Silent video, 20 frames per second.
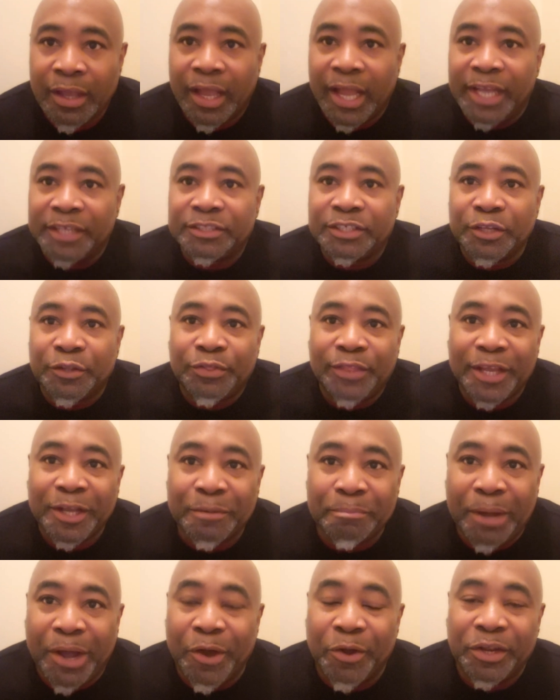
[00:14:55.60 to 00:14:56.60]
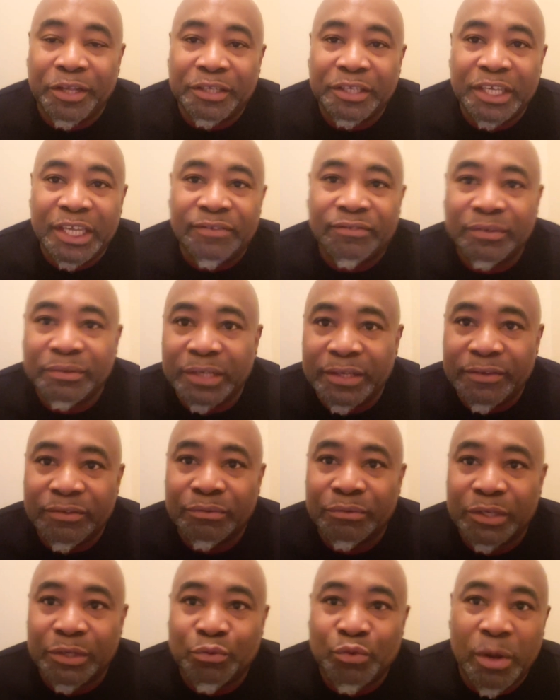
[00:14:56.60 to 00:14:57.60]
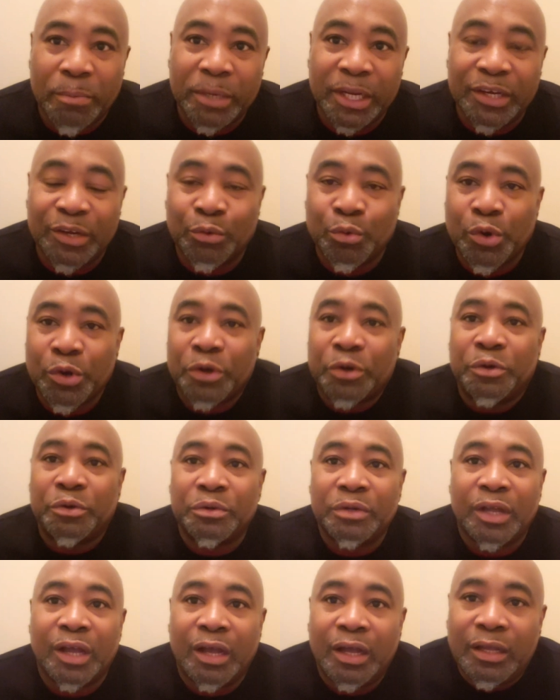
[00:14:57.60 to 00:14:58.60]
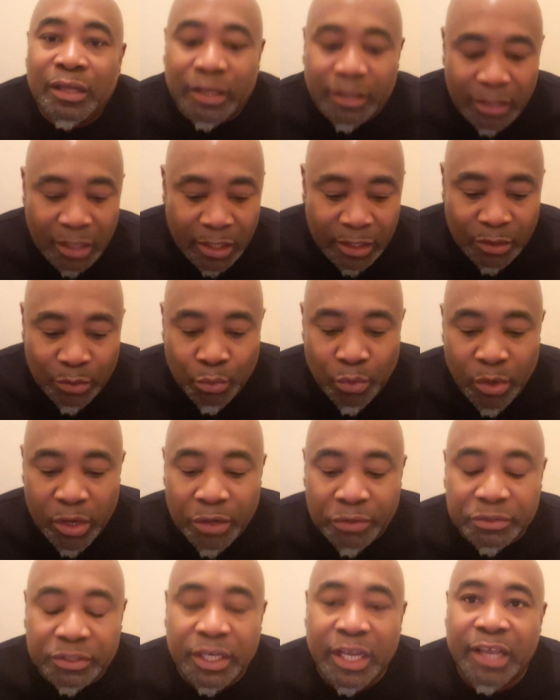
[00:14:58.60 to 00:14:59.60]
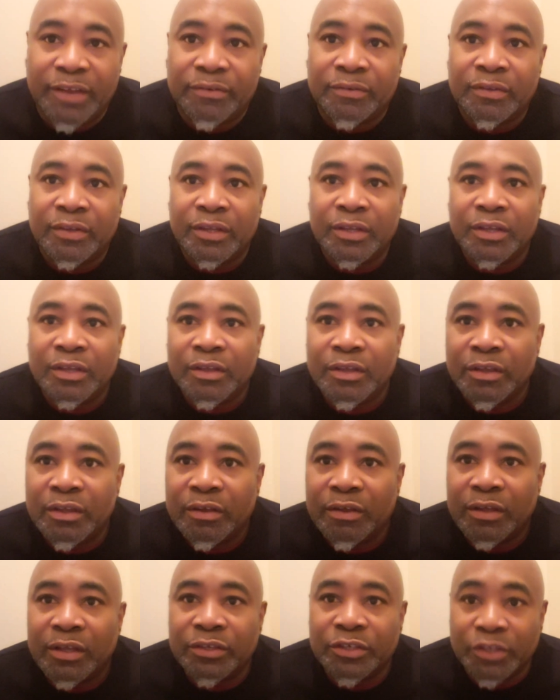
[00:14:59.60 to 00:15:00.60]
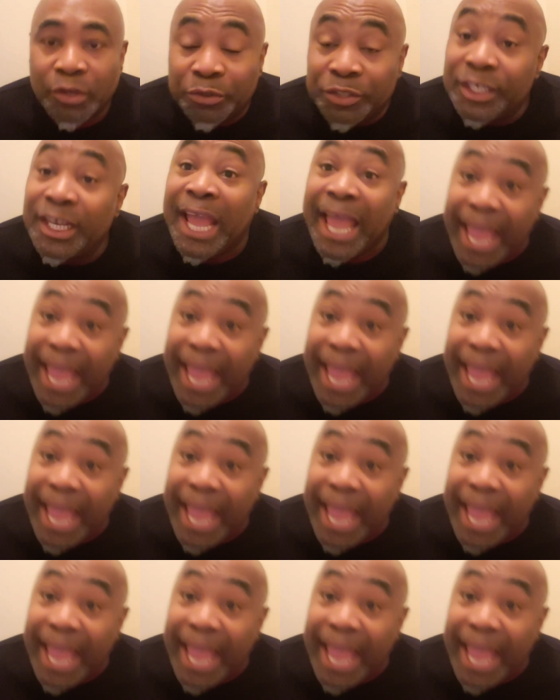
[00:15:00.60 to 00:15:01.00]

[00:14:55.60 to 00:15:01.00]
And see, the thing about it, even with the woman at the world, at the well, she had, she